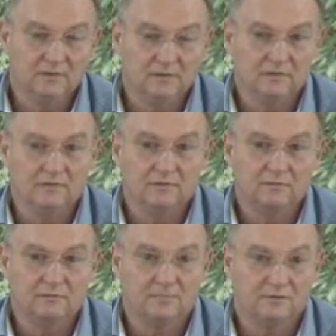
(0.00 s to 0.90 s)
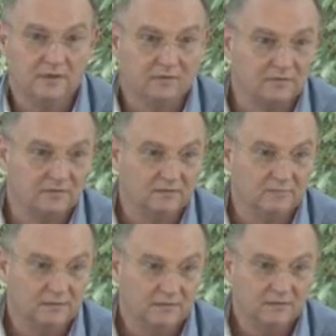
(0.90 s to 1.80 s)
uh, on crops like cotton and
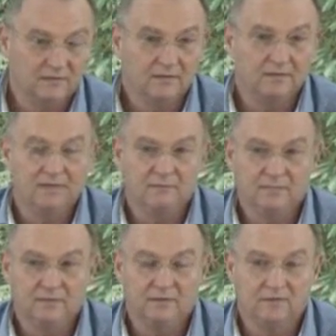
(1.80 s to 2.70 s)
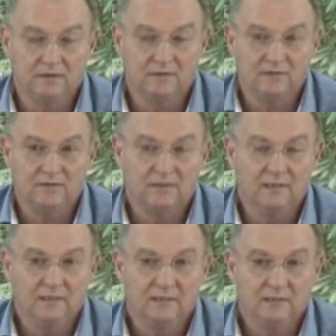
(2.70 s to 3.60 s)
wheat. The government is actually
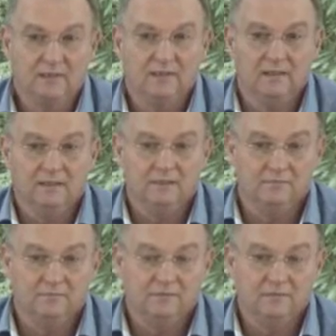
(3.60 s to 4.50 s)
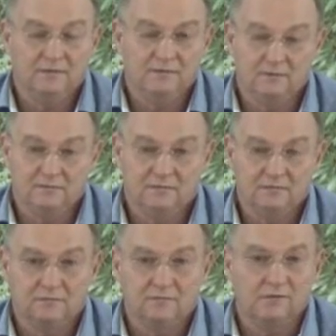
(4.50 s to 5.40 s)
uh, uh,
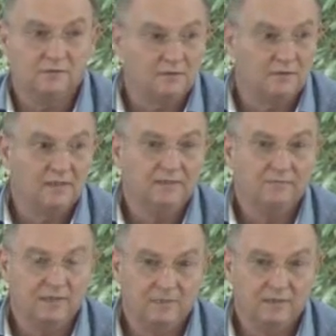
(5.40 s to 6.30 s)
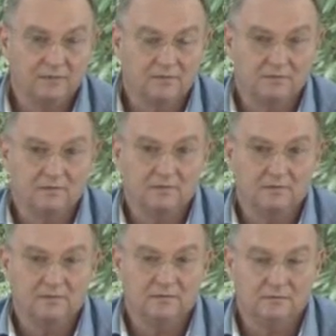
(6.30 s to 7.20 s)
controlling very much the,
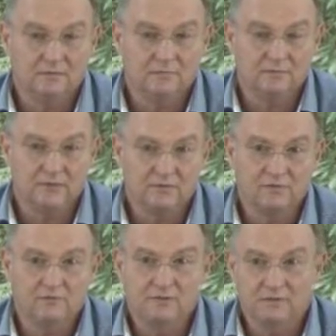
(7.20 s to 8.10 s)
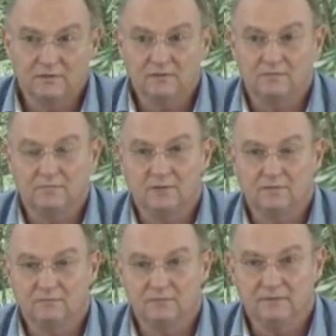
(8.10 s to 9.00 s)
the, the, the, production of cotton and the
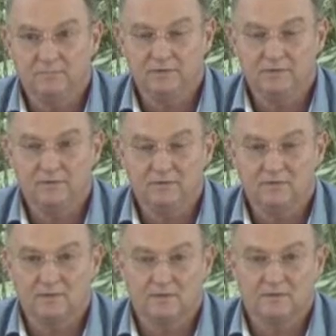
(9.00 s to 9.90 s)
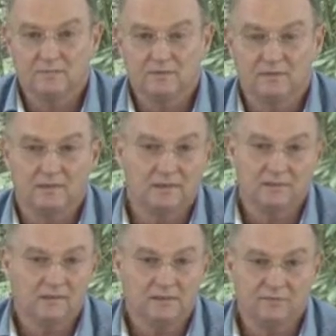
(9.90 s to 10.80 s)
production of wheat because these are crops that
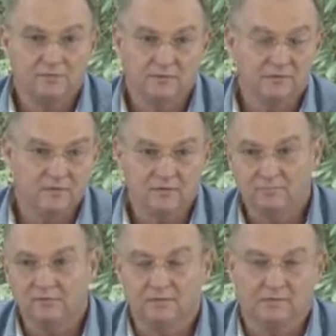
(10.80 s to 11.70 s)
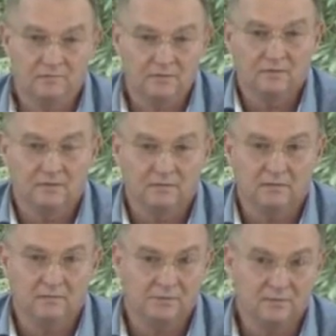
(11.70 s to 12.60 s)
are strategic important, the cotton
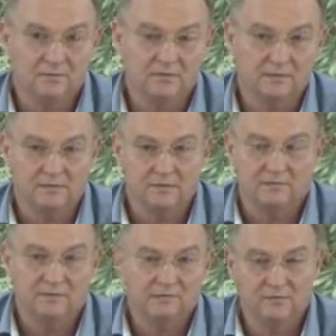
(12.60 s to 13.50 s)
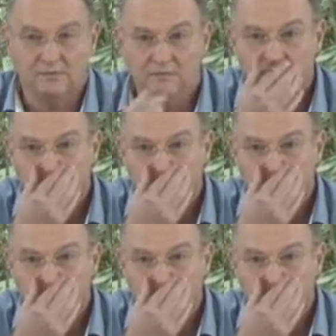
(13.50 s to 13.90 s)
importance. The cotton gives the